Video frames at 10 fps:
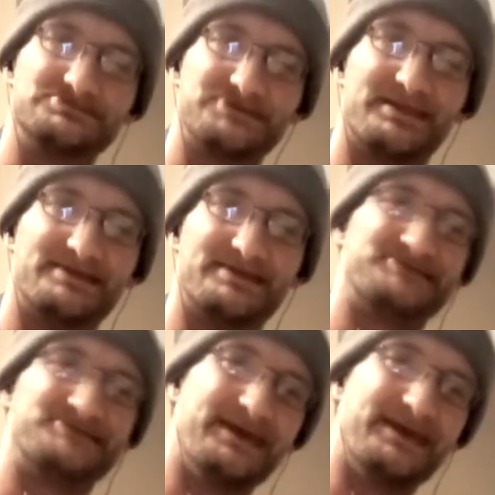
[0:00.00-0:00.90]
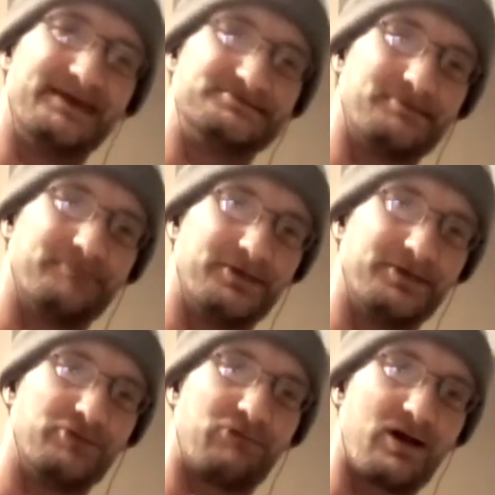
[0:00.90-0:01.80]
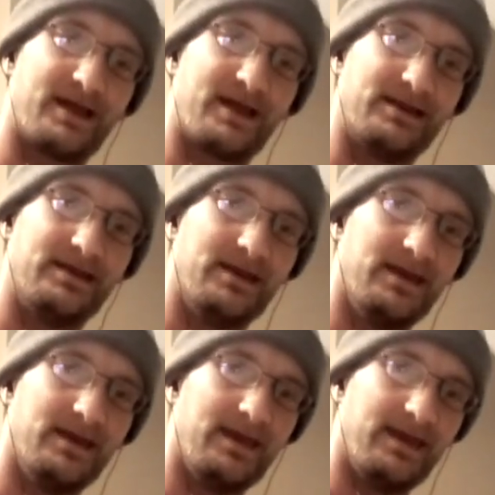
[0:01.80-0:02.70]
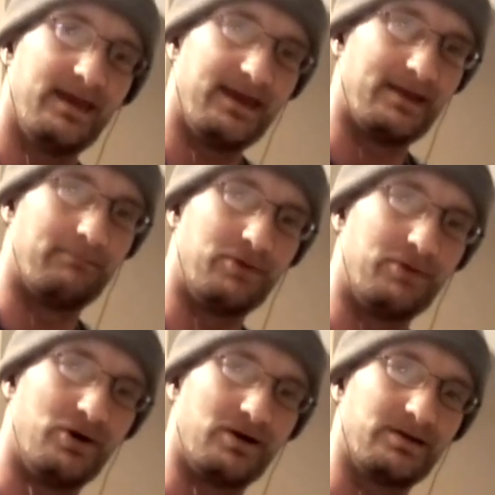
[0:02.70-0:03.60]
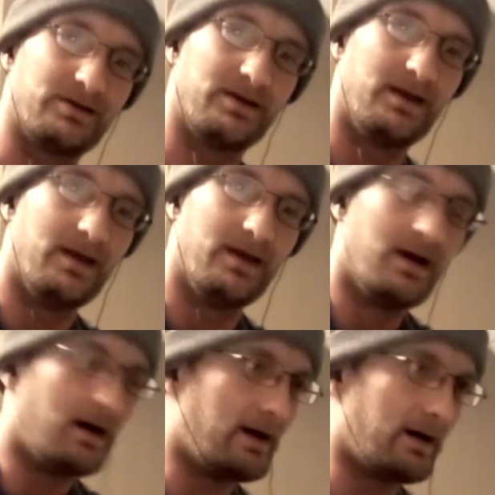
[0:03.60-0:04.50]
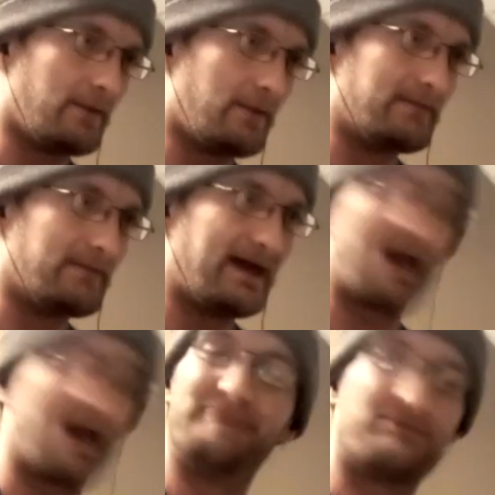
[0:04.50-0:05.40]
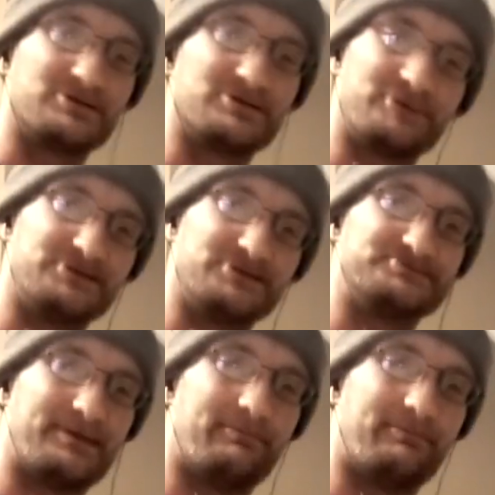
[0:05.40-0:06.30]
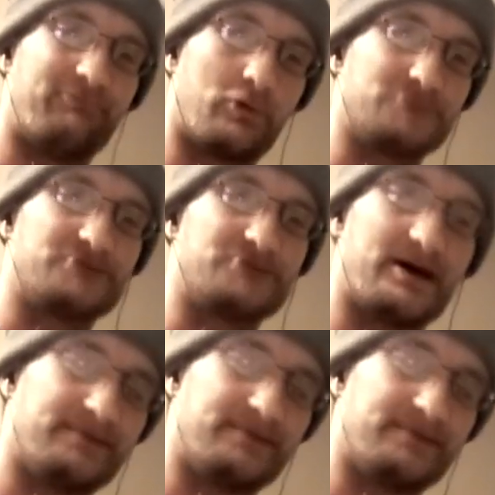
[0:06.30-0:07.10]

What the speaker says: and then seeing something you write in a book. I've never experienced that before. So, I